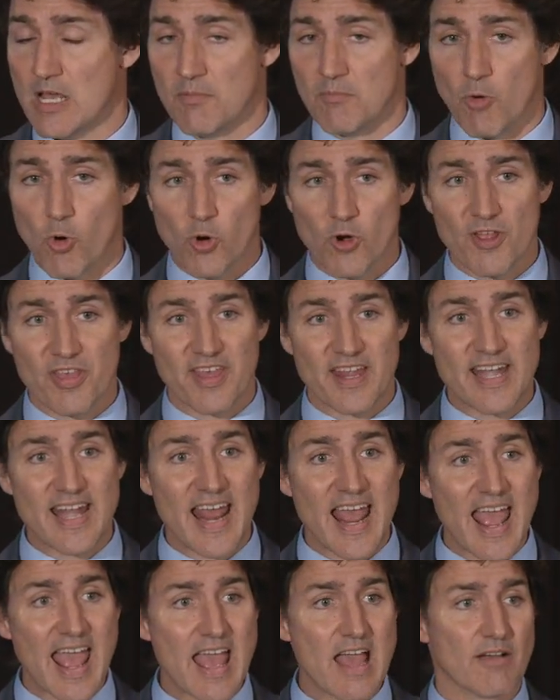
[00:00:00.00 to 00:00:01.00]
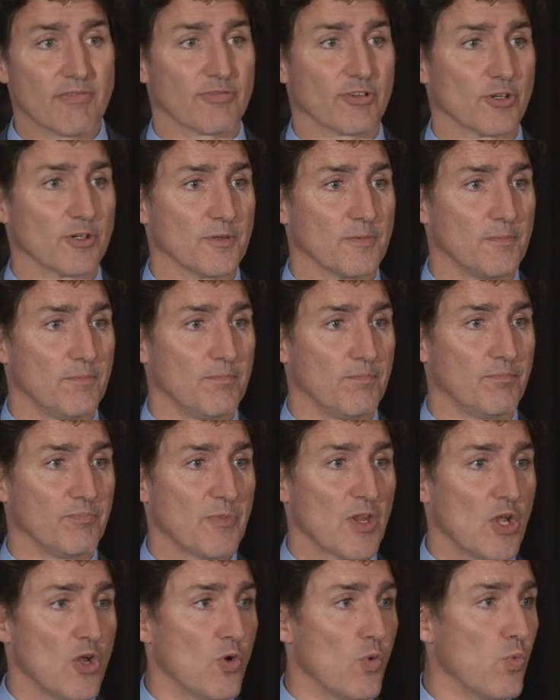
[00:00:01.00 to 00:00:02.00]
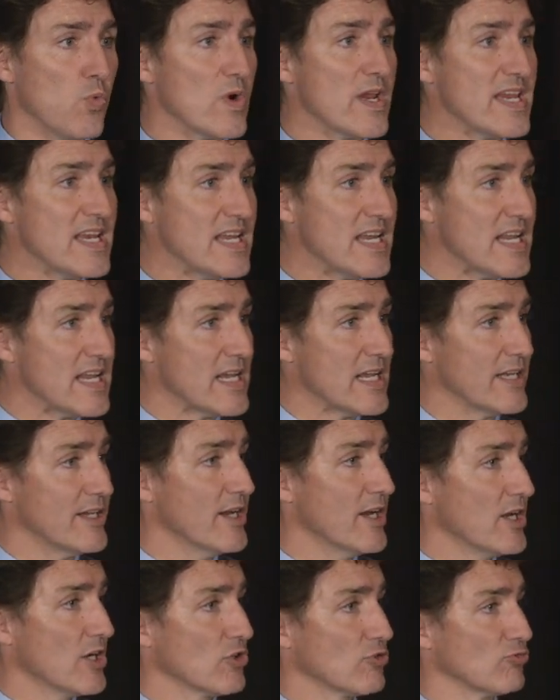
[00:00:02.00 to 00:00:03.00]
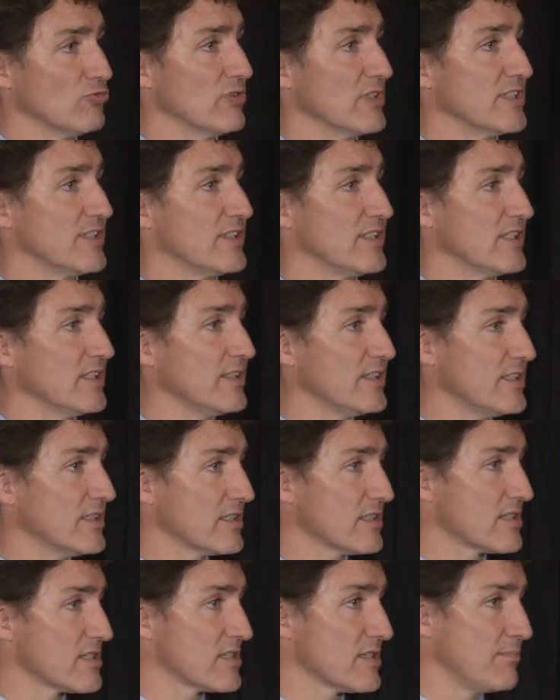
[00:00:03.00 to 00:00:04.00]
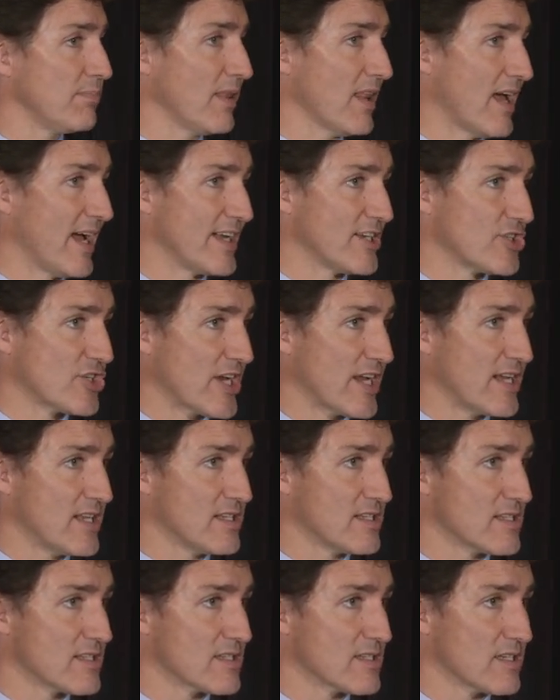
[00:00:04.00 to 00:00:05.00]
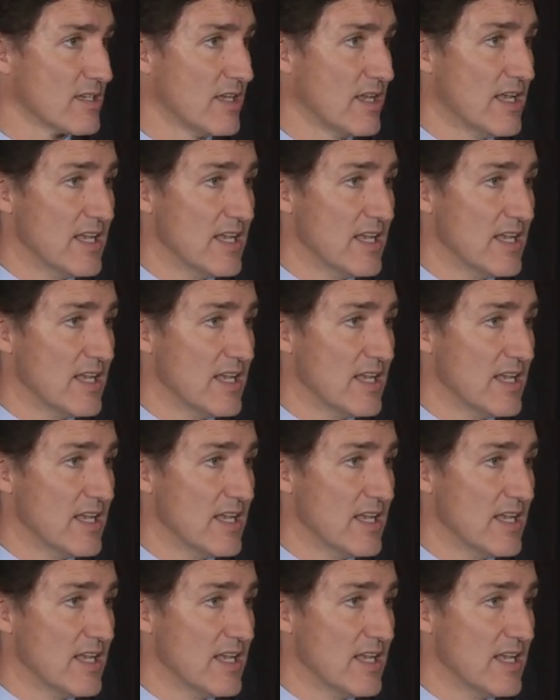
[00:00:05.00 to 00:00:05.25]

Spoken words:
More than ever, we need resilient supply chains,